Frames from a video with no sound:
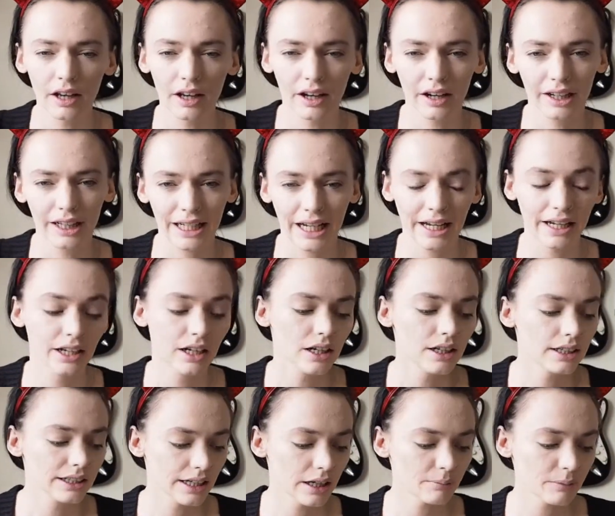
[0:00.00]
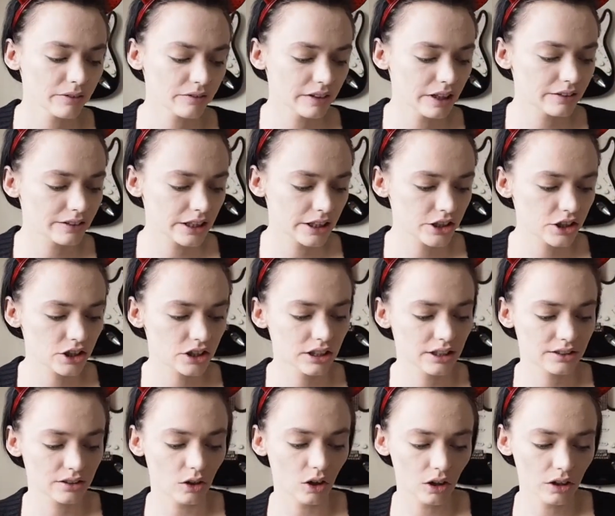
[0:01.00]
Okay. Now my foundation
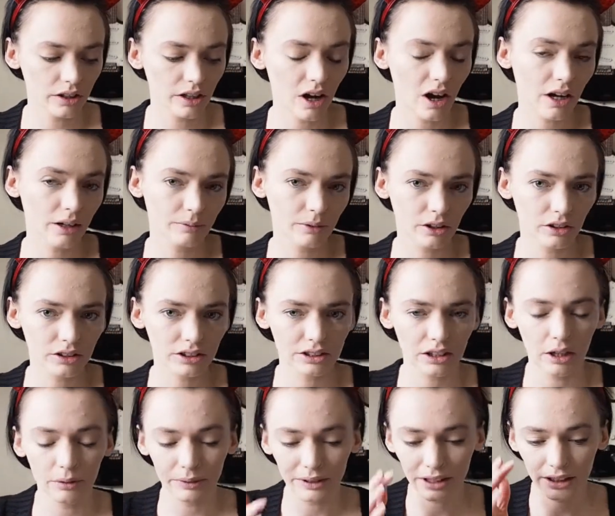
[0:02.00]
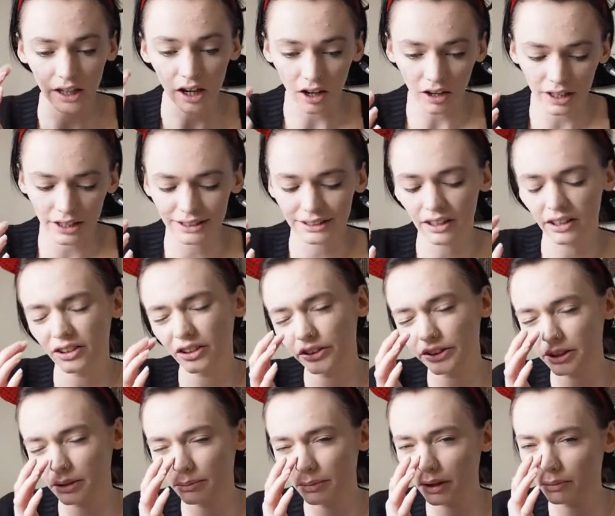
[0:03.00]
is on, I'm going to start with the eyes. I know
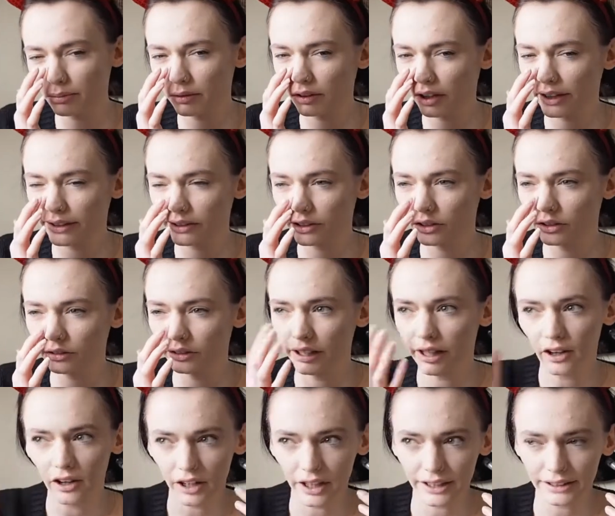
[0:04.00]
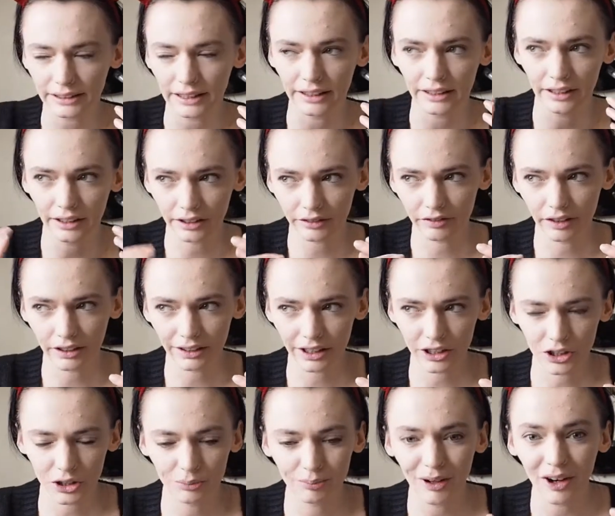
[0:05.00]
some people like to do the eyes and then the
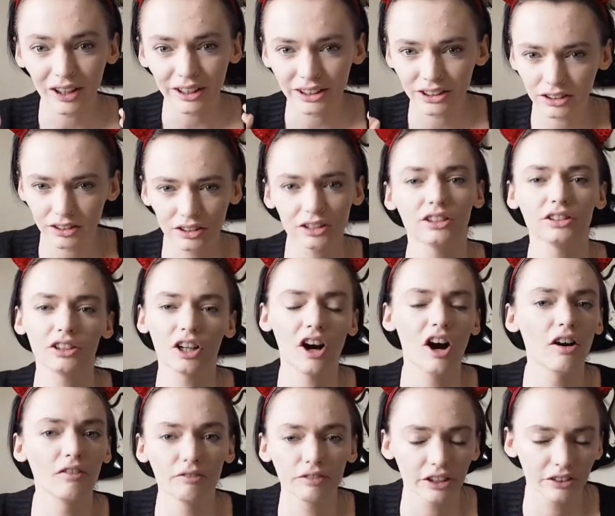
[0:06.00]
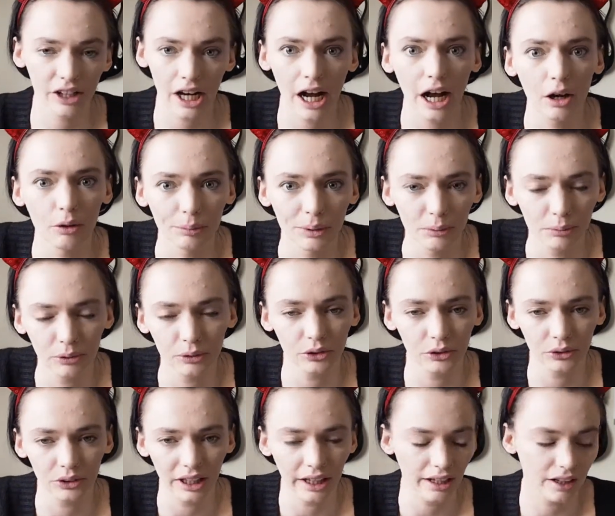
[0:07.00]
foundation, but I can't figure out how people
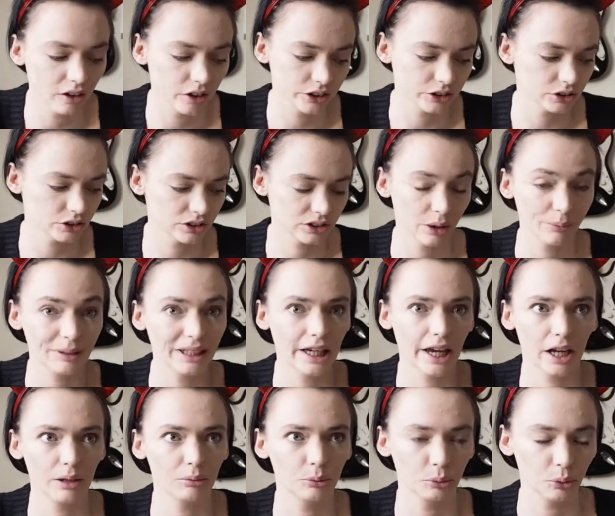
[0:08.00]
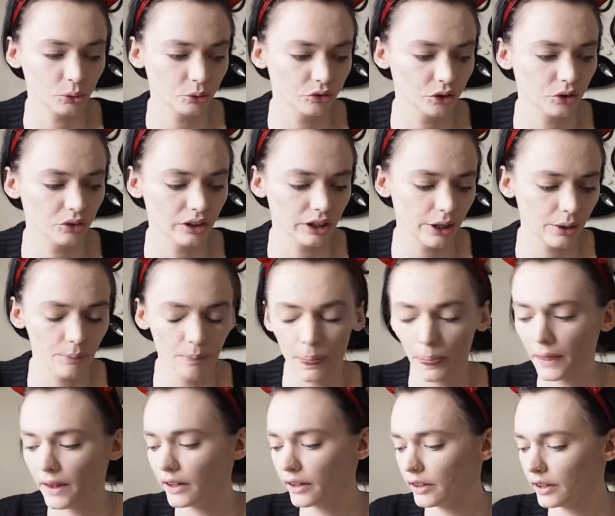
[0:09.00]
do that. I'm incapable of doing it.
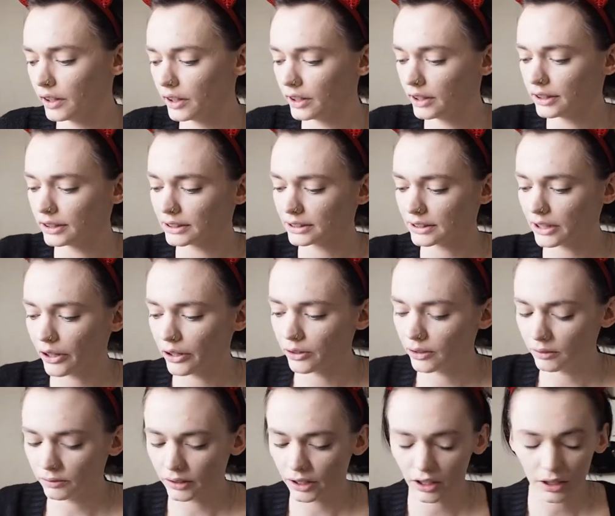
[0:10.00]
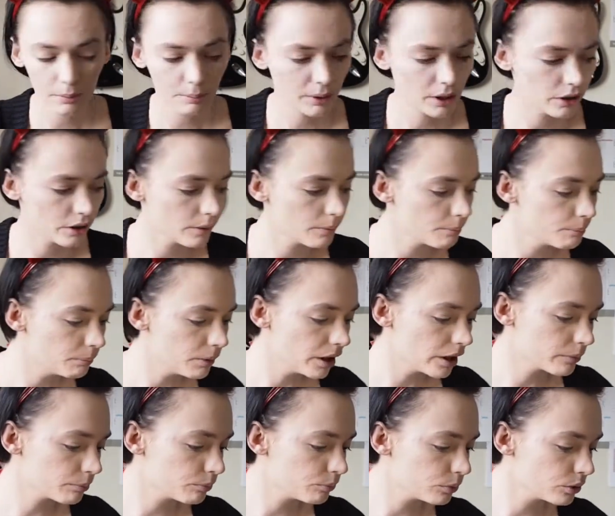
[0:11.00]
So I'm going to put
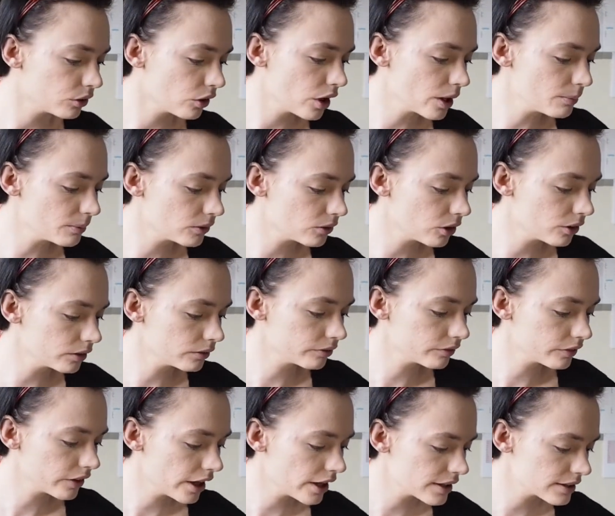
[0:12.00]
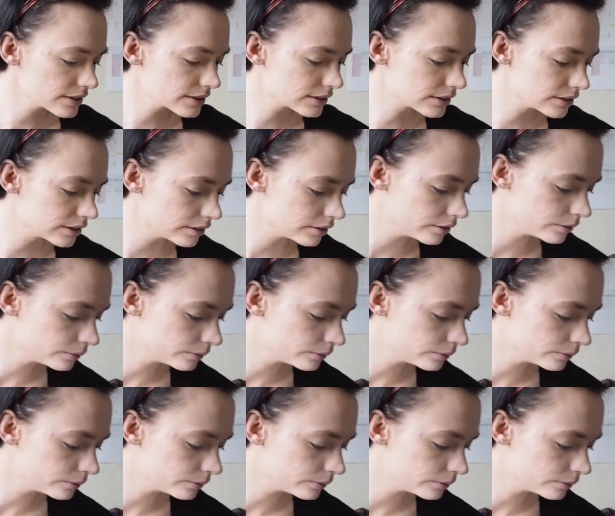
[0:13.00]
my primer on first.